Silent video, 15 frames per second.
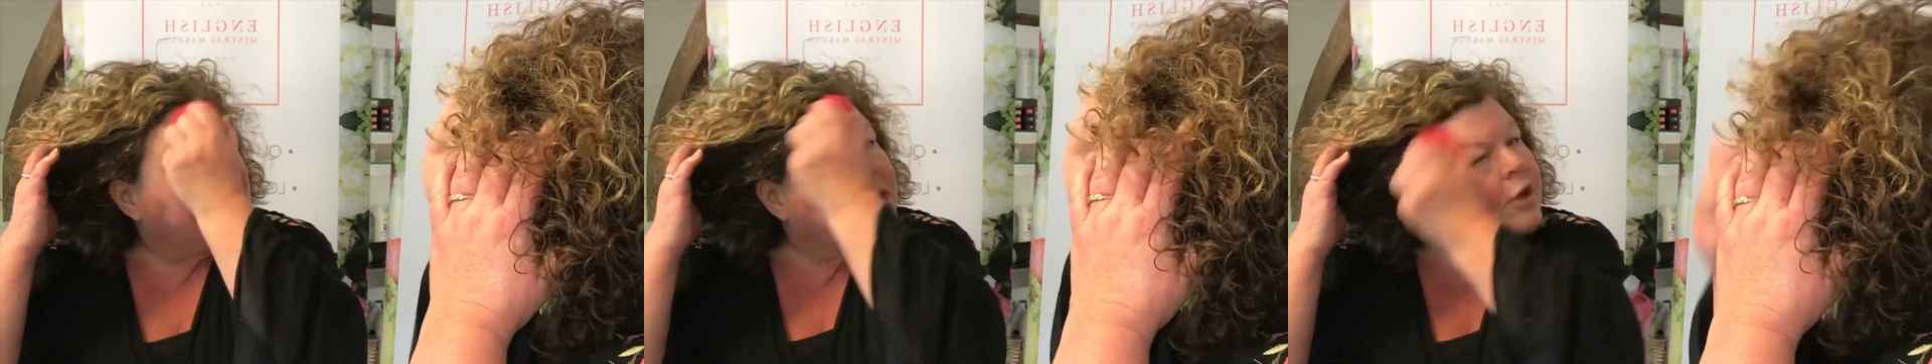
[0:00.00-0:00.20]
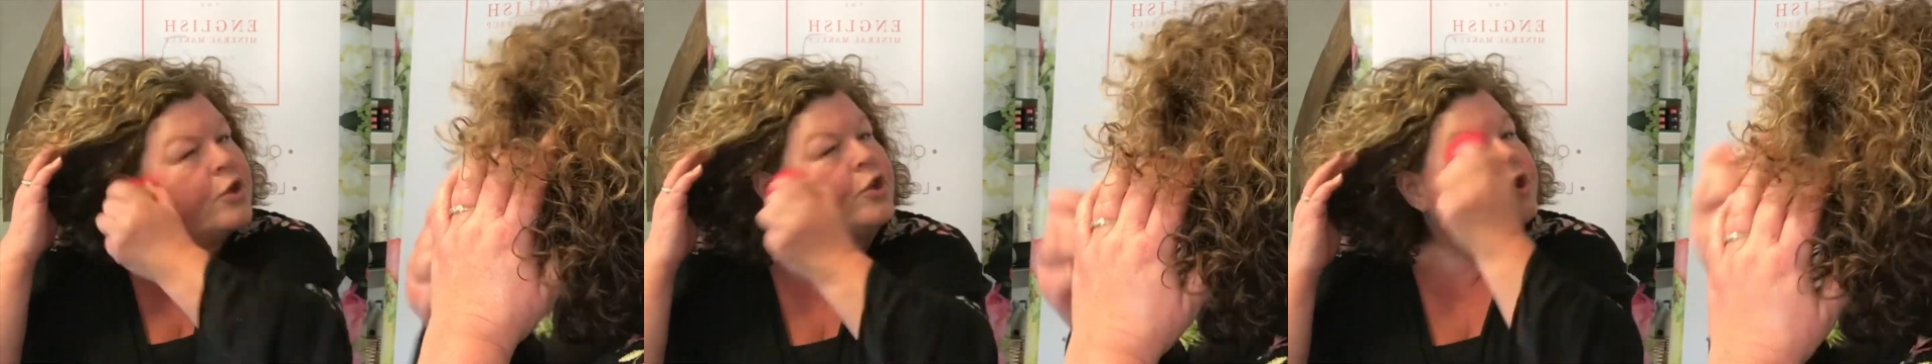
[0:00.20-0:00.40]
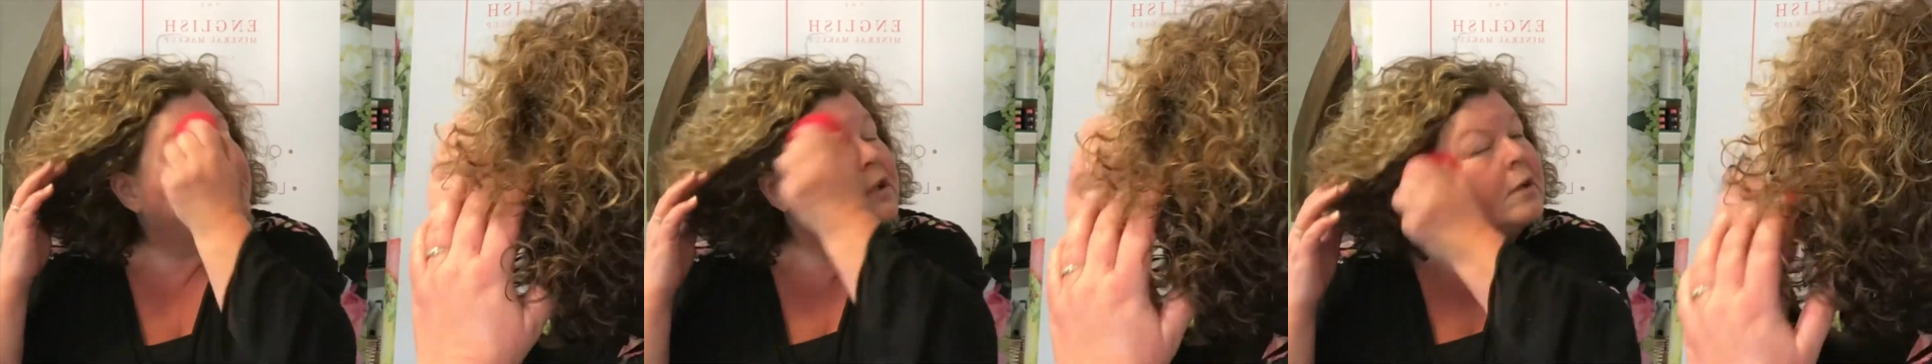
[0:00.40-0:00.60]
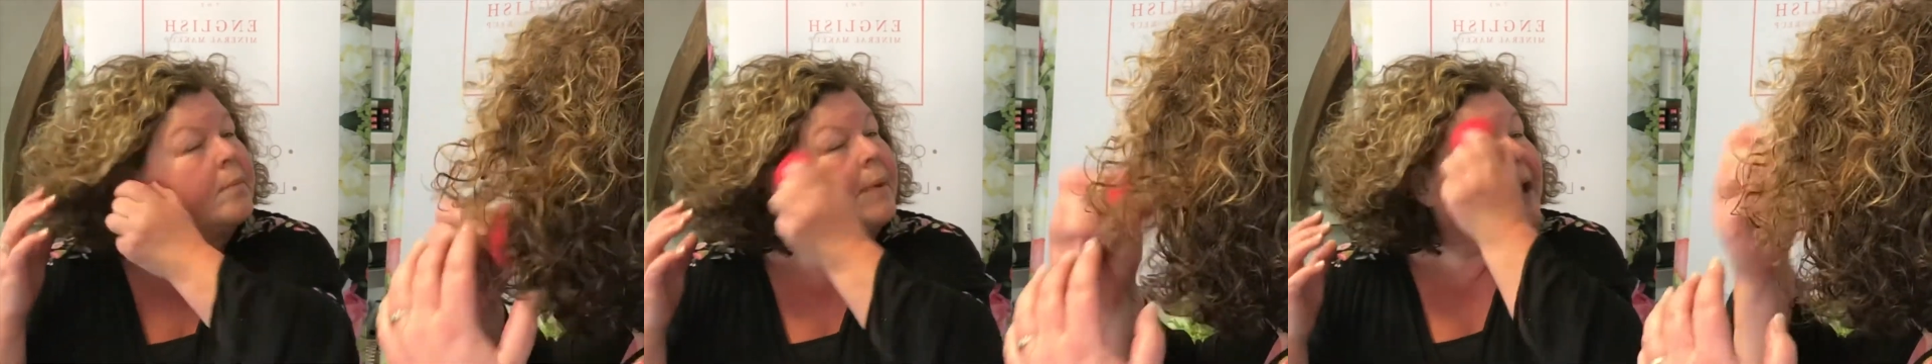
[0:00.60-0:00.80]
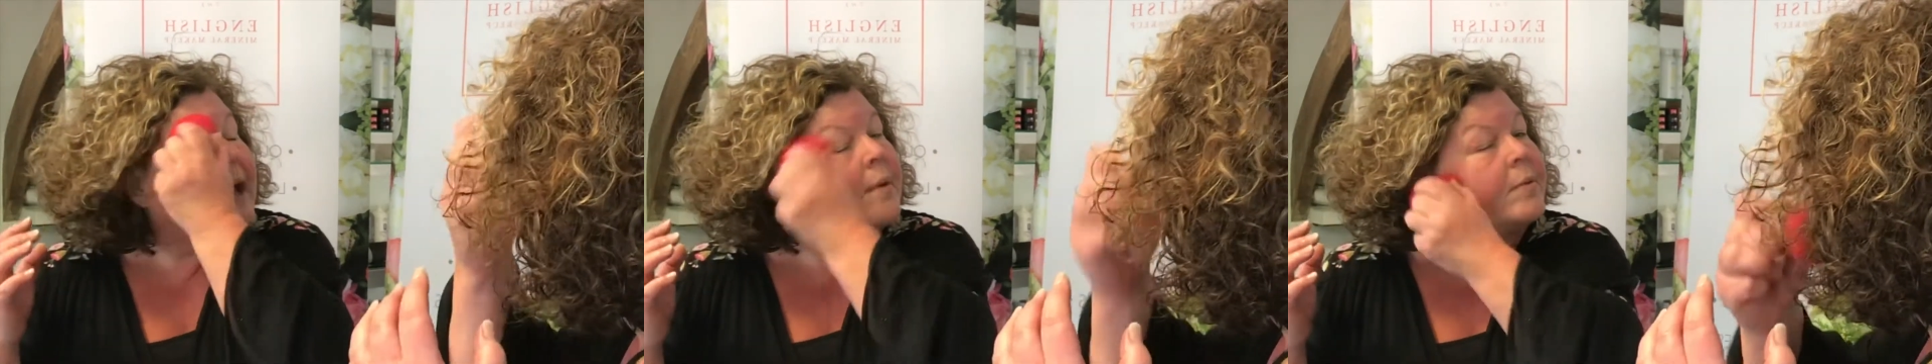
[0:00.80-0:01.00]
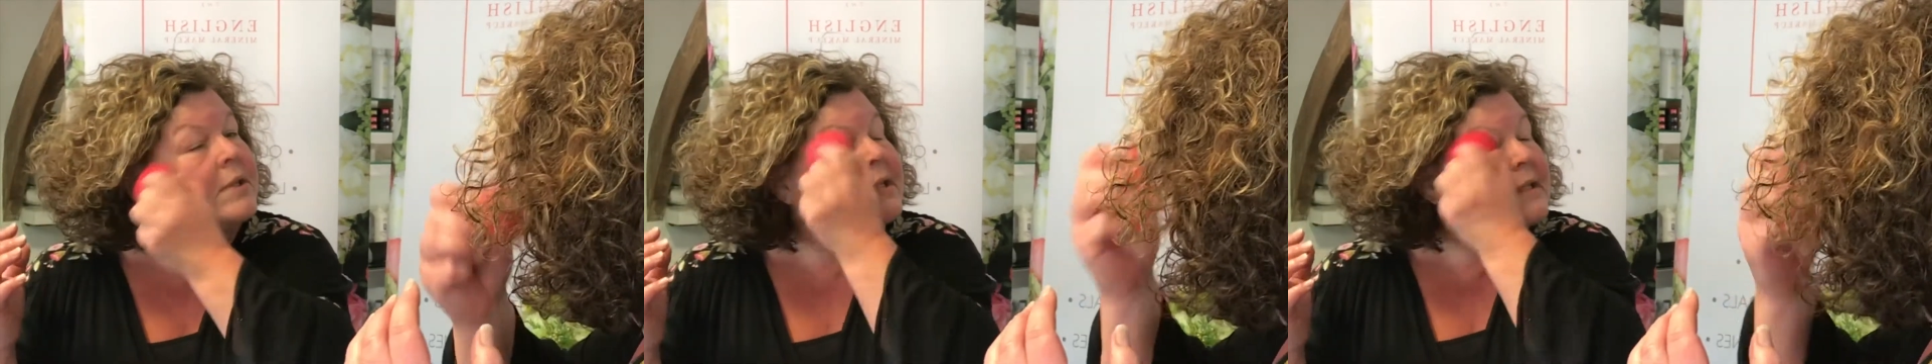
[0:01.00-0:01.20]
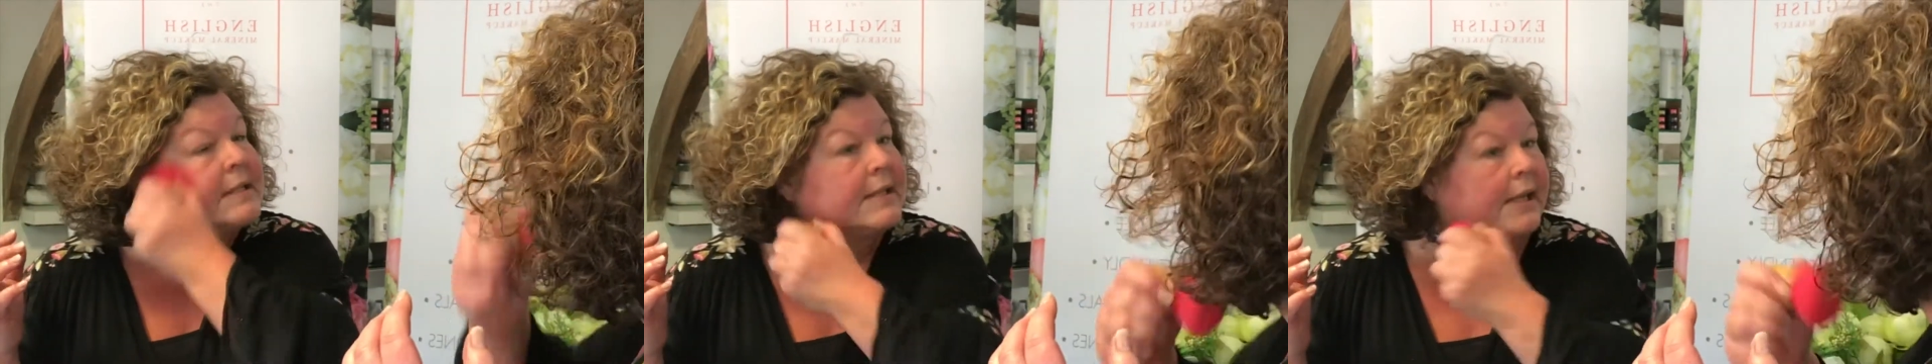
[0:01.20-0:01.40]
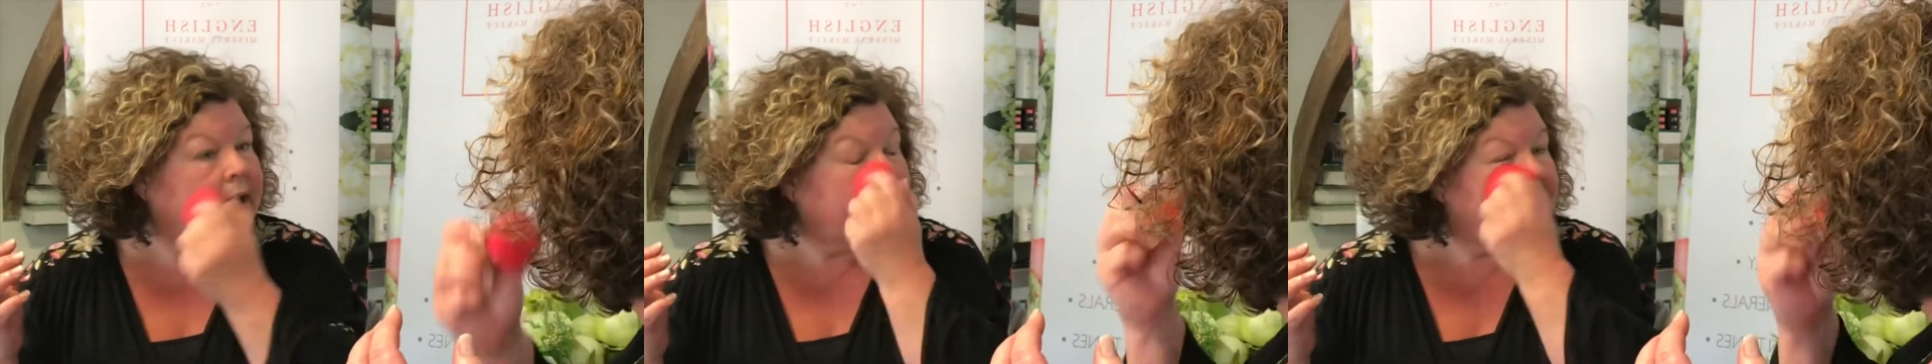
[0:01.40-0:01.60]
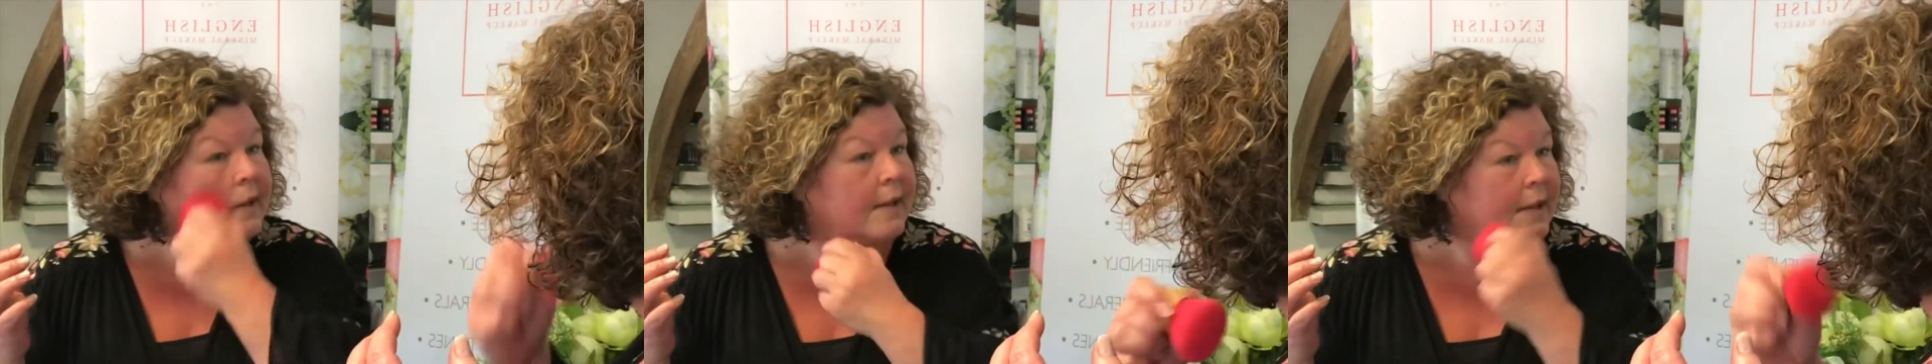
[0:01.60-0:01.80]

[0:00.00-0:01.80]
You shouldn't be able to see